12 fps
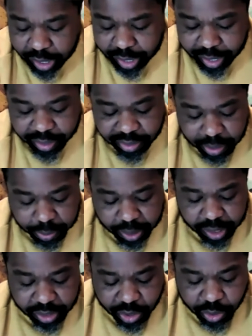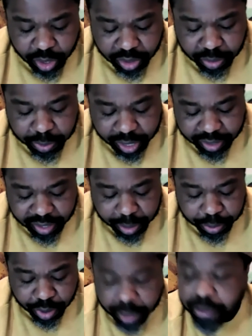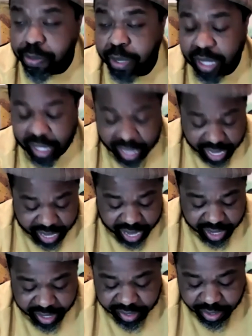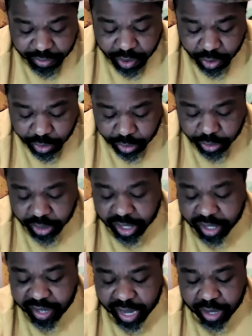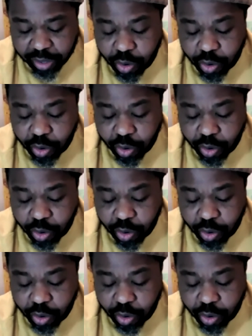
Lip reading: it is typically told as a place that prompts but cannot itself hold, contain,